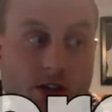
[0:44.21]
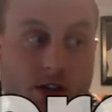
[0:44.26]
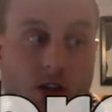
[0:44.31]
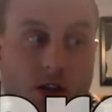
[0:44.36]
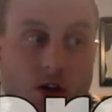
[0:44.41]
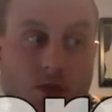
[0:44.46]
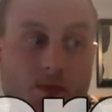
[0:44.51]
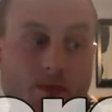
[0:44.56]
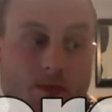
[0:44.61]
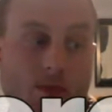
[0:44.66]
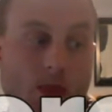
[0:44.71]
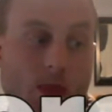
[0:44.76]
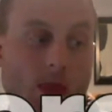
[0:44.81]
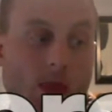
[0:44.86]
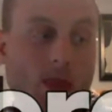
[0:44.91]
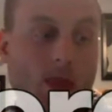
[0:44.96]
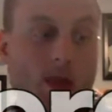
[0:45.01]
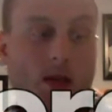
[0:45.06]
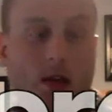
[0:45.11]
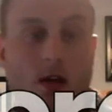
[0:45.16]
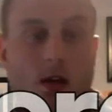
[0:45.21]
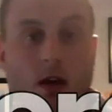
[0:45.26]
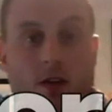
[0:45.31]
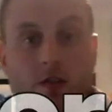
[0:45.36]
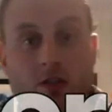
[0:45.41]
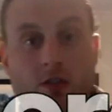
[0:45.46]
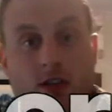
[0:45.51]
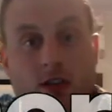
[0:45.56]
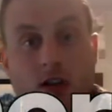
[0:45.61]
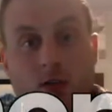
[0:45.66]
So if
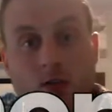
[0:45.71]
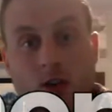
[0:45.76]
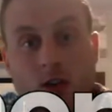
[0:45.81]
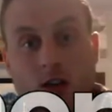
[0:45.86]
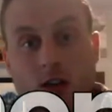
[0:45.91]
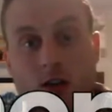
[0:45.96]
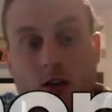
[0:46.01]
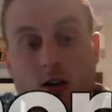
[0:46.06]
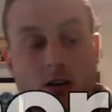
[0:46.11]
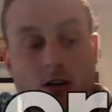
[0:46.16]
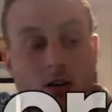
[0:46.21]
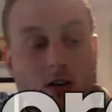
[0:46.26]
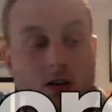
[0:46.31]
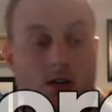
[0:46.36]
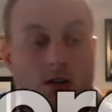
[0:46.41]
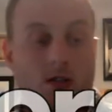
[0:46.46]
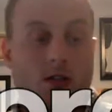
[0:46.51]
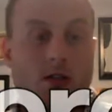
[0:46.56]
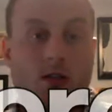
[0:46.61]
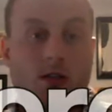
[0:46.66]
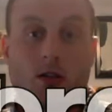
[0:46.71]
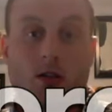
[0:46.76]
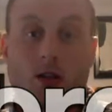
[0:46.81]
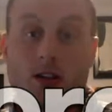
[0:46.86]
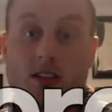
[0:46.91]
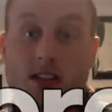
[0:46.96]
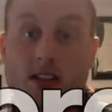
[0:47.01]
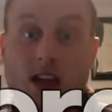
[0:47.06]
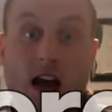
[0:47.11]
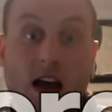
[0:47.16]
there's anyone here or
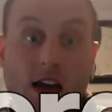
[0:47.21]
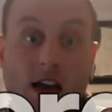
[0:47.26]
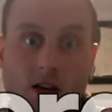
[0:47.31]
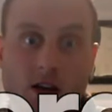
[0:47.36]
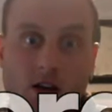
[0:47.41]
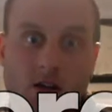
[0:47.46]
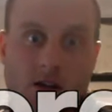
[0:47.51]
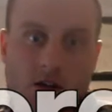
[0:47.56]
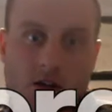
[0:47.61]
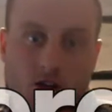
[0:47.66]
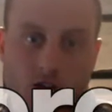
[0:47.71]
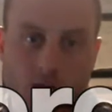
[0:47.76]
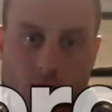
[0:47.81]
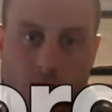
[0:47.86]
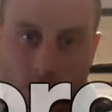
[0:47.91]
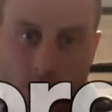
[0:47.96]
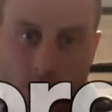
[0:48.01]
is not here that should be